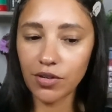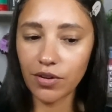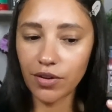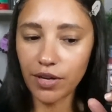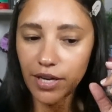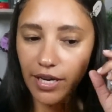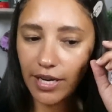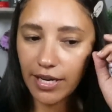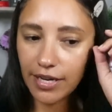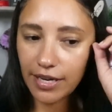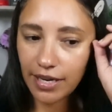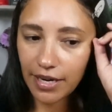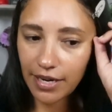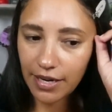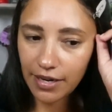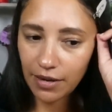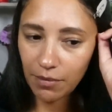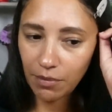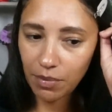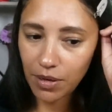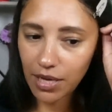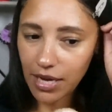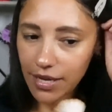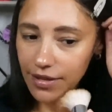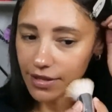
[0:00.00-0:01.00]
go ahead and
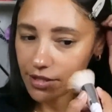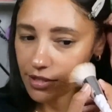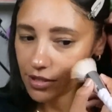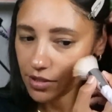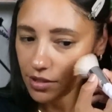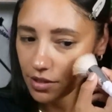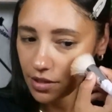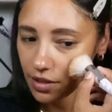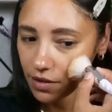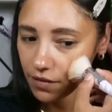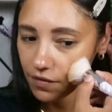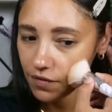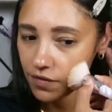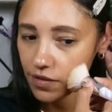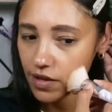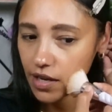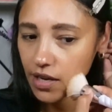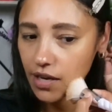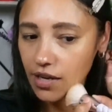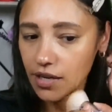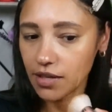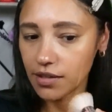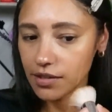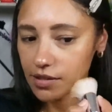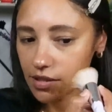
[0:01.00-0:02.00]
apply this to the
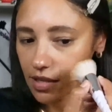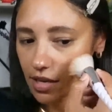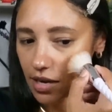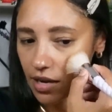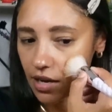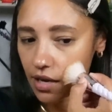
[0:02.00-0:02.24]
face.